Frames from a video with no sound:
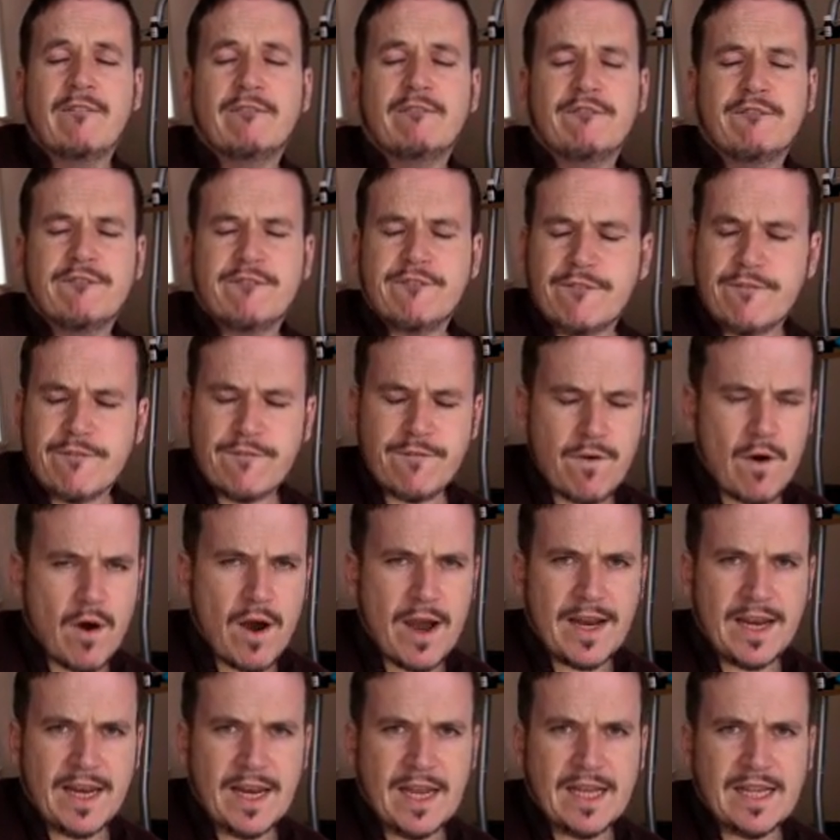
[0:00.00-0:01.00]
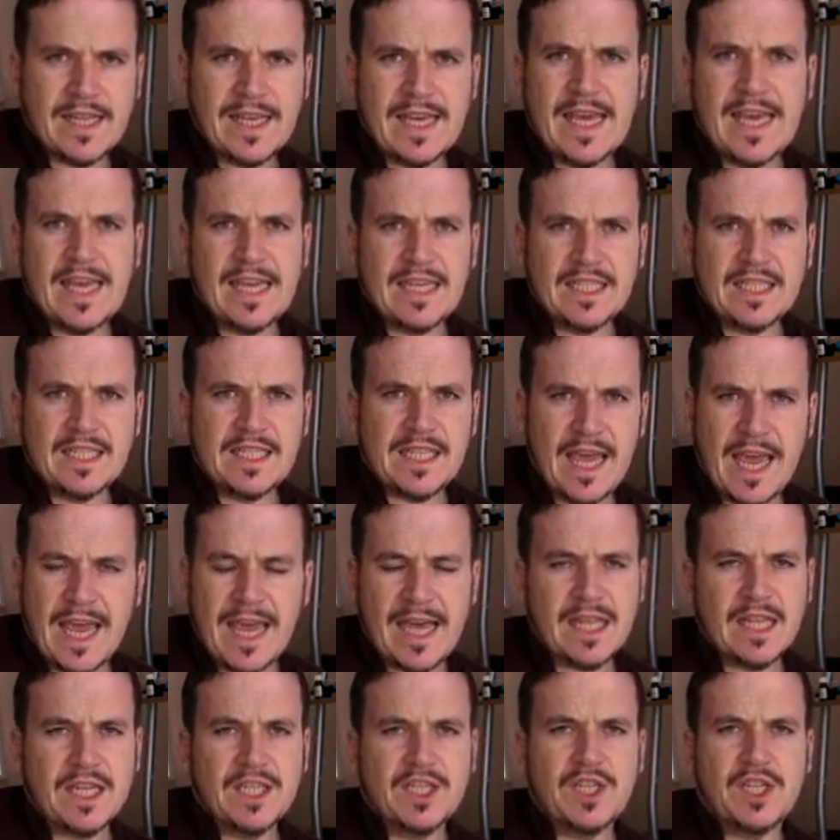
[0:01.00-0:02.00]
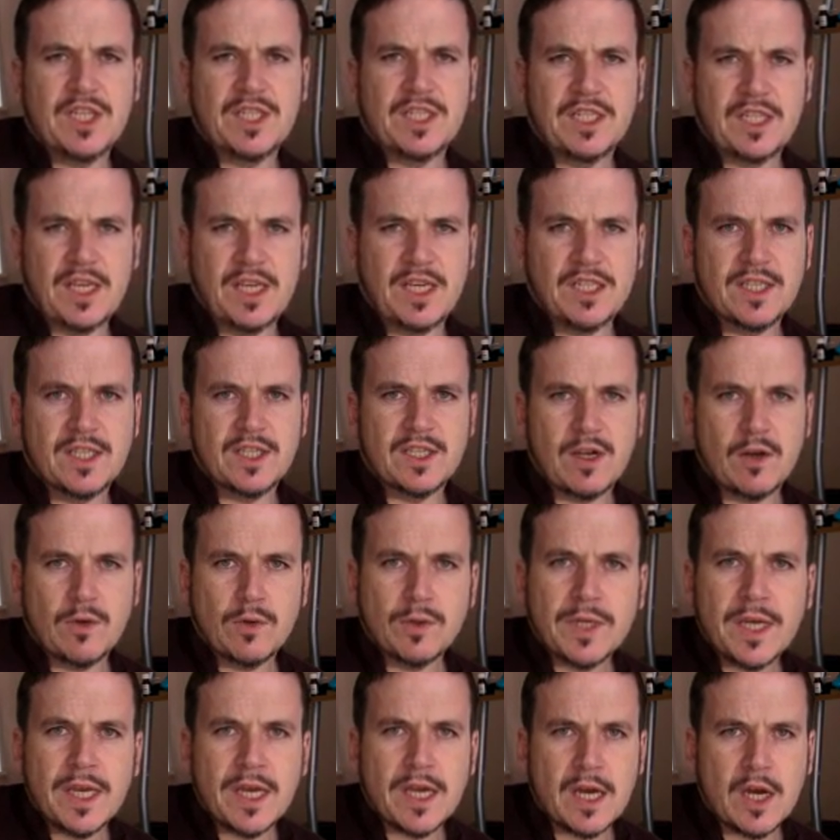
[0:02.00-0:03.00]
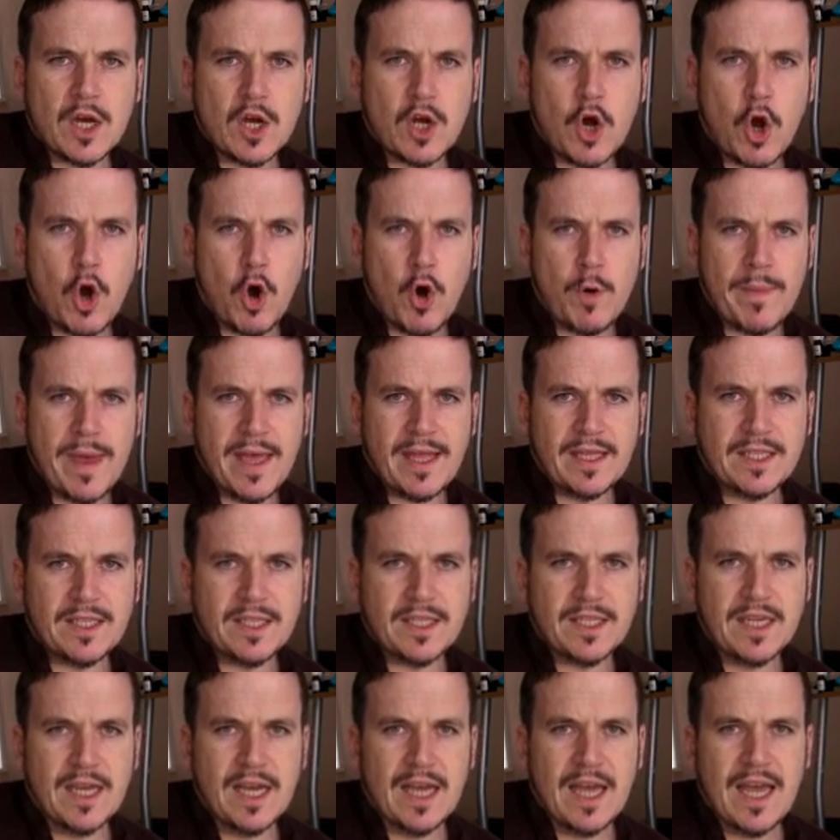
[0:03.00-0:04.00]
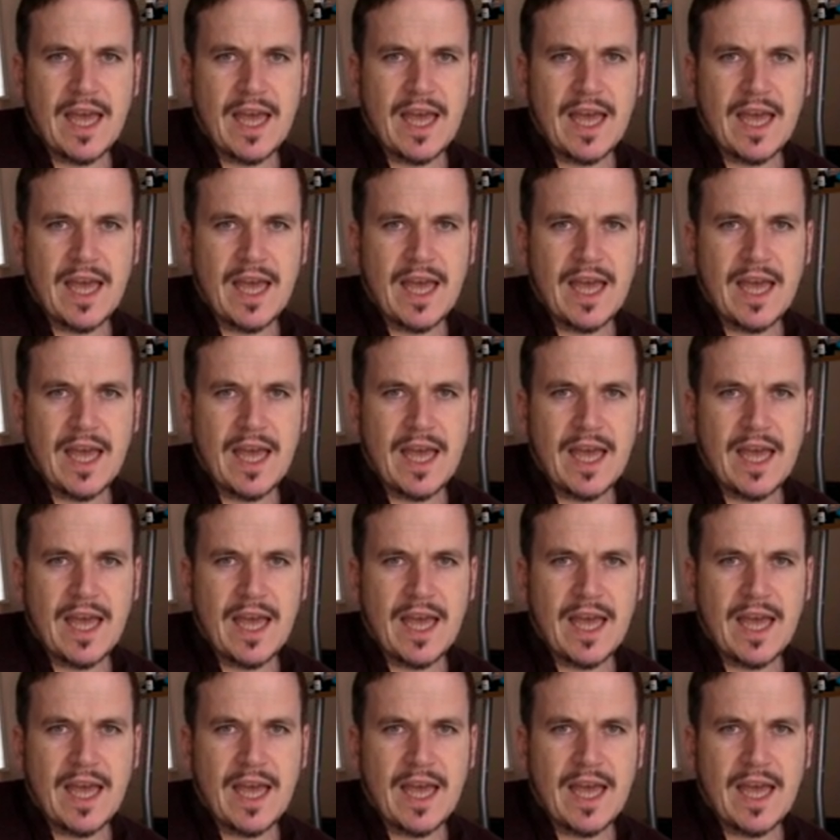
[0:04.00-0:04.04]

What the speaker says: frighteningly intelligence-insulting comments